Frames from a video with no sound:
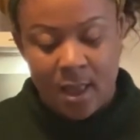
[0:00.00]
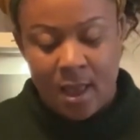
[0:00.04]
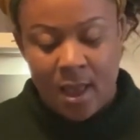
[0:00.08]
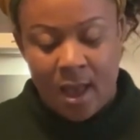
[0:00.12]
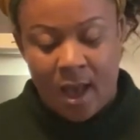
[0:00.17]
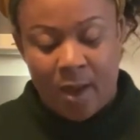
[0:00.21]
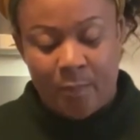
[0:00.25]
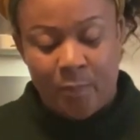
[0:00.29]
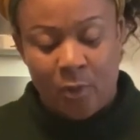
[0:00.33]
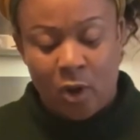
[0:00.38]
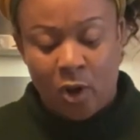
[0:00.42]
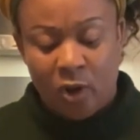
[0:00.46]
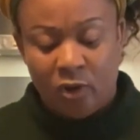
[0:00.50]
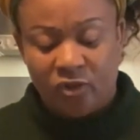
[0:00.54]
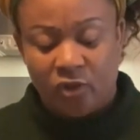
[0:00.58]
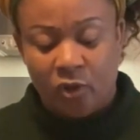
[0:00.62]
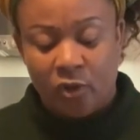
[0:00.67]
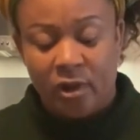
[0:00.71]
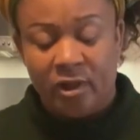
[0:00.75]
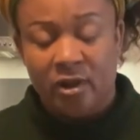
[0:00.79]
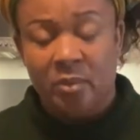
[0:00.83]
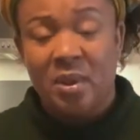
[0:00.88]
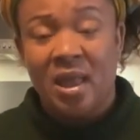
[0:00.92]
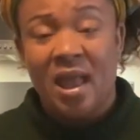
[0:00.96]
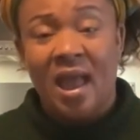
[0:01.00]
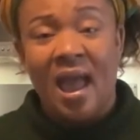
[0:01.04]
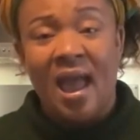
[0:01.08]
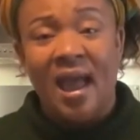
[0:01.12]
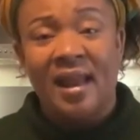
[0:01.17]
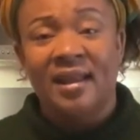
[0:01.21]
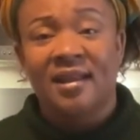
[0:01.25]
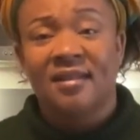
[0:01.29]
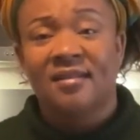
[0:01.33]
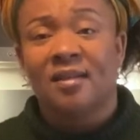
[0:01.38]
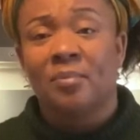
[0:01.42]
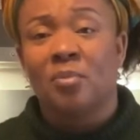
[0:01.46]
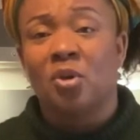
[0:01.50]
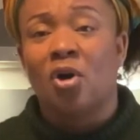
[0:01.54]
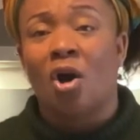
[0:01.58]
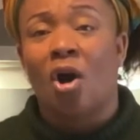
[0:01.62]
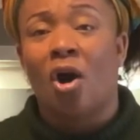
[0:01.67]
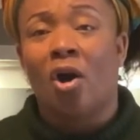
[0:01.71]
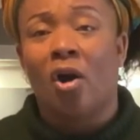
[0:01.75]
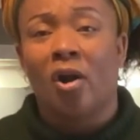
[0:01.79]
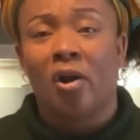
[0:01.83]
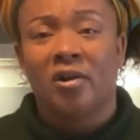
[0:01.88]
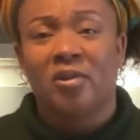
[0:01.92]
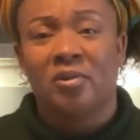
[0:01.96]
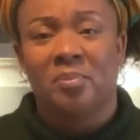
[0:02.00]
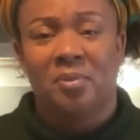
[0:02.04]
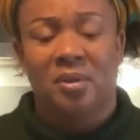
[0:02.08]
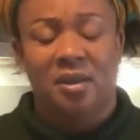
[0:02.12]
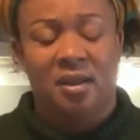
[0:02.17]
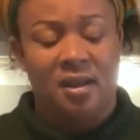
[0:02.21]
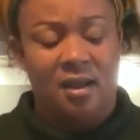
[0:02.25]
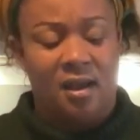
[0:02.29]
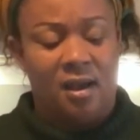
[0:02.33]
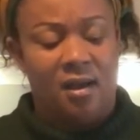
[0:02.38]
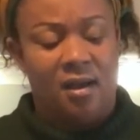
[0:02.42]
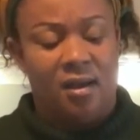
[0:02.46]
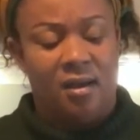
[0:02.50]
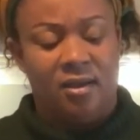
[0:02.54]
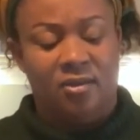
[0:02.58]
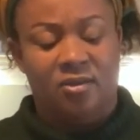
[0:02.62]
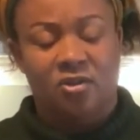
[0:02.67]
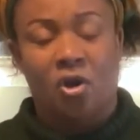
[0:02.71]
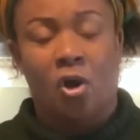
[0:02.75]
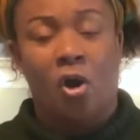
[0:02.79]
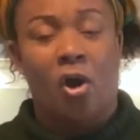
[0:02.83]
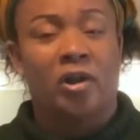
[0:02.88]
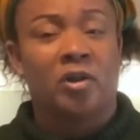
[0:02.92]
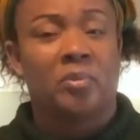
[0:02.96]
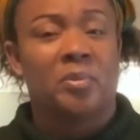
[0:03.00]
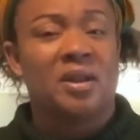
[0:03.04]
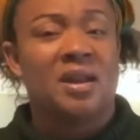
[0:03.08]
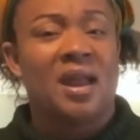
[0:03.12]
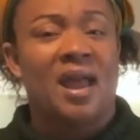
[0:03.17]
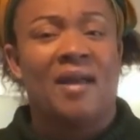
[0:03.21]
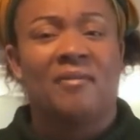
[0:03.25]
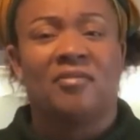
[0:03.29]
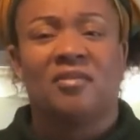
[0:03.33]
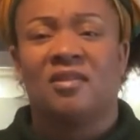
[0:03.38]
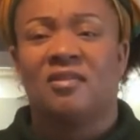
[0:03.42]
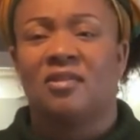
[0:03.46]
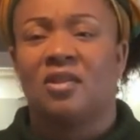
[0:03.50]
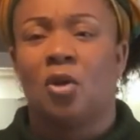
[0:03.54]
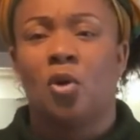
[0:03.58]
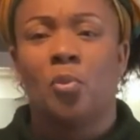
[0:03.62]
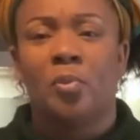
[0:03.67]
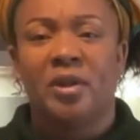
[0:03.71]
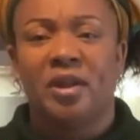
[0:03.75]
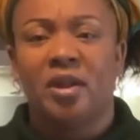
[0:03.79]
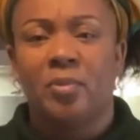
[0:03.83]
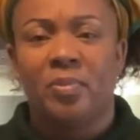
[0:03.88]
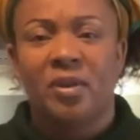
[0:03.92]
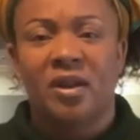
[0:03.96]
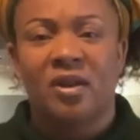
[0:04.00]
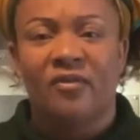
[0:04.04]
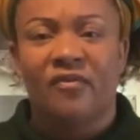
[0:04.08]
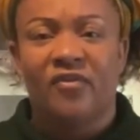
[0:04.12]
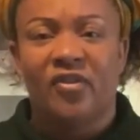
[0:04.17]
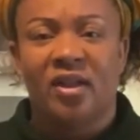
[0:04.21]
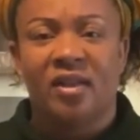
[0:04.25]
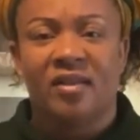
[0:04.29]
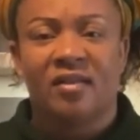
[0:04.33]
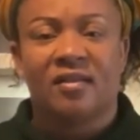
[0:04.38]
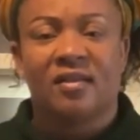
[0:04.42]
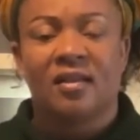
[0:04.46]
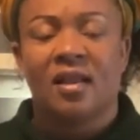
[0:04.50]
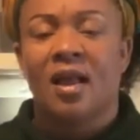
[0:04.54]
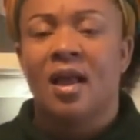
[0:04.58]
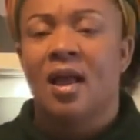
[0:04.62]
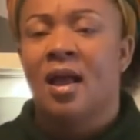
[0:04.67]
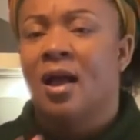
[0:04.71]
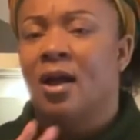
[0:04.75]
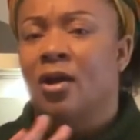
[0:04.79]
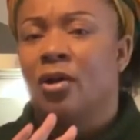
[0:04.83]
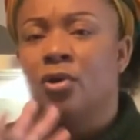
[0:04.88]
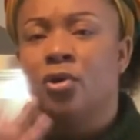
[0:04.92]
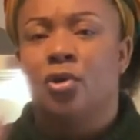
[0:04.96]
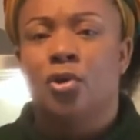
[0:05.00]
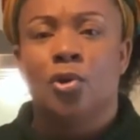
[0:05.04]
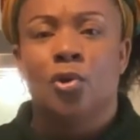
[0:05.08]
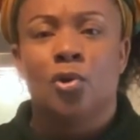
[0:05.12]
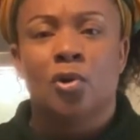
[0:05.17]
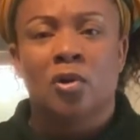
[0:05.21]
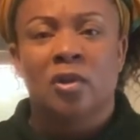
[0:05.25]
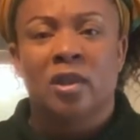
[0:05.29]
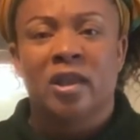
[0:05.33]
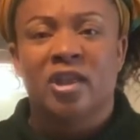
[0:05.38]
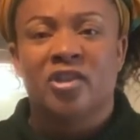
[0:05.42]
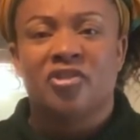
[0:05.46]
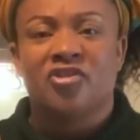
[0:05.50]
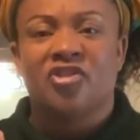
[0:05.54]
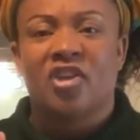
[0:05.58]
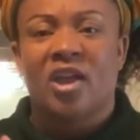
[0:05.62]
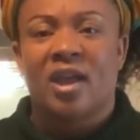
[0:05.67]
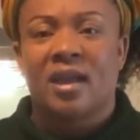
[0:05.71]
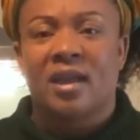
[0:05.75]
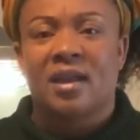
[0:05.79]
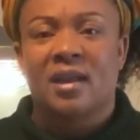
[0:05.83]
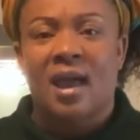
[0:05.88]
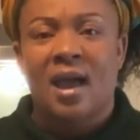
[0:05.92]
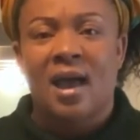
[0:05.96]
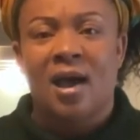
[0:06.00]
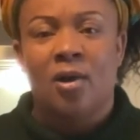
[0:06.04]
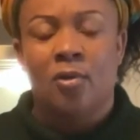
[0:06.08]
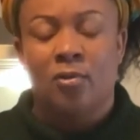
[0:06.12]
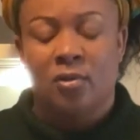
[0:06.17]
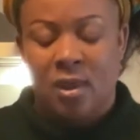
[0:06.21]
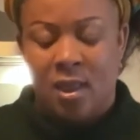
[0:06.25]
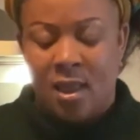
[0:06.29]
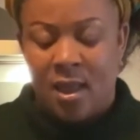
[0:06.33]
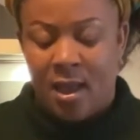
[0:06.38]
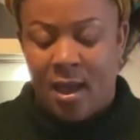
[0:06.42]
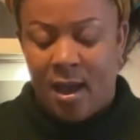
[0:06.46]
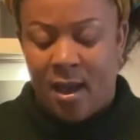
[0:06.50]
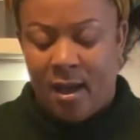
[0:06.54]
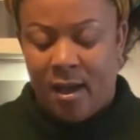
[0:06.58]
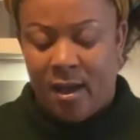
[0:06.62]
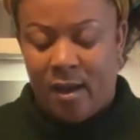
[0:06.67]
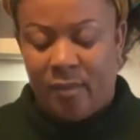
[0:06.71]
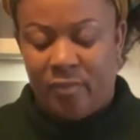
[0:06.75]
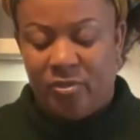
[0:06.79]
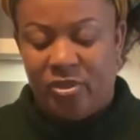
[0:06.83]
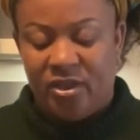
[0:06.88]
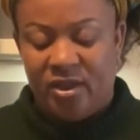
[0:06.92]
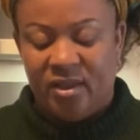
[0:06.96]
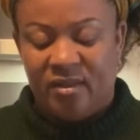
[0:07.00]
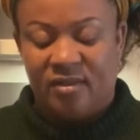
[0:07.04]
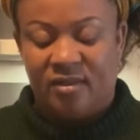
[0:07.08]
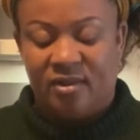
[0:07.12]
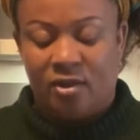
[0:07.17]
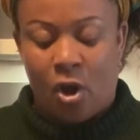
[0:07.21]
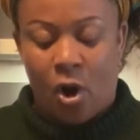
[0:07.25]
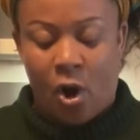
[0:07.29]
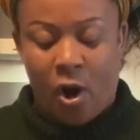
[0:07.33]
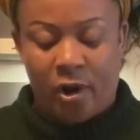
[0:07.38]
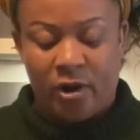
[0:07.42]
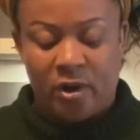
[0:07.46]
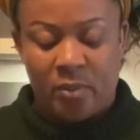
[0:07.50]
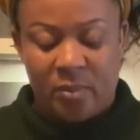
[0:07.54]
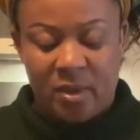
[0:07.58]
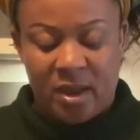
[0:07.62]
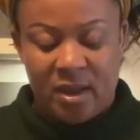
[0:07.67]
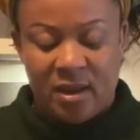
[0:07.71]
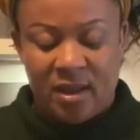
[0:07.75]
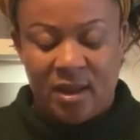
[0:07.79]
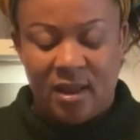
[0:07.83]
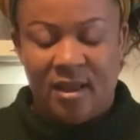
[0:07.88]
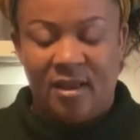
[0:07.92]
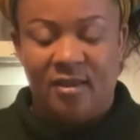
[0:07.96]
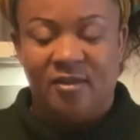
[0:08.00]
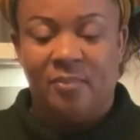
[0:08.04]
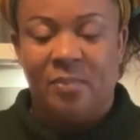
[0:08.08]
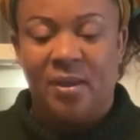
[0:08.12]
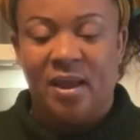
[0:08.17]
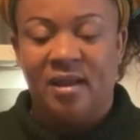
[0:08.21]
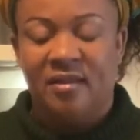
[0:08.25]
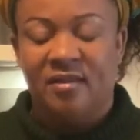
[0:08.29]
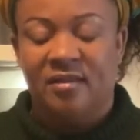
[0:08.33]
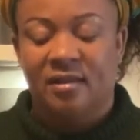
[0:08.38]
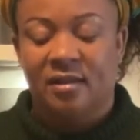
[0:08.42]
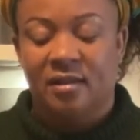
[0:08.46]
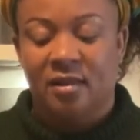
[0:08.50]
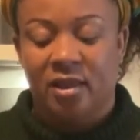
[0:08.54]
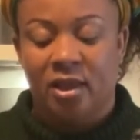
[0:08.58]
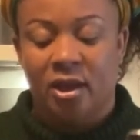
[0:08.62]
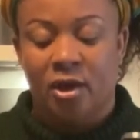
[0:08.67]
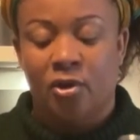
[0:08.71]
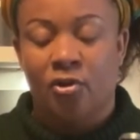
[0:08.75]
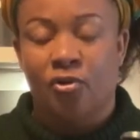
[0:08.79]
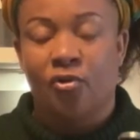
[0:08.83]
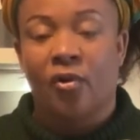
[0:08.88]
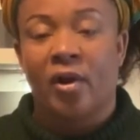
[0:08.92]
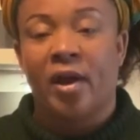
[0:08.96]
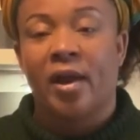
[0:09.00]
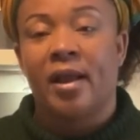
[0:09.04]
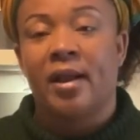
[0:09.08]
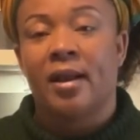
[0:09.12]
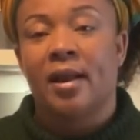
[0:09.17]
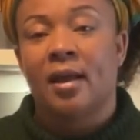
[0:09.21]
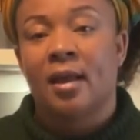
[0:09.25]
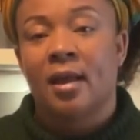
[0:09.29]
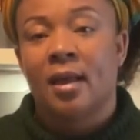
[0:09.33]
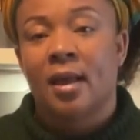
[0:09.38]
I'm also going to be adding some cardamom, guys. Cardamom has so many benefits. Google it, check it out. This cardamom is basically a great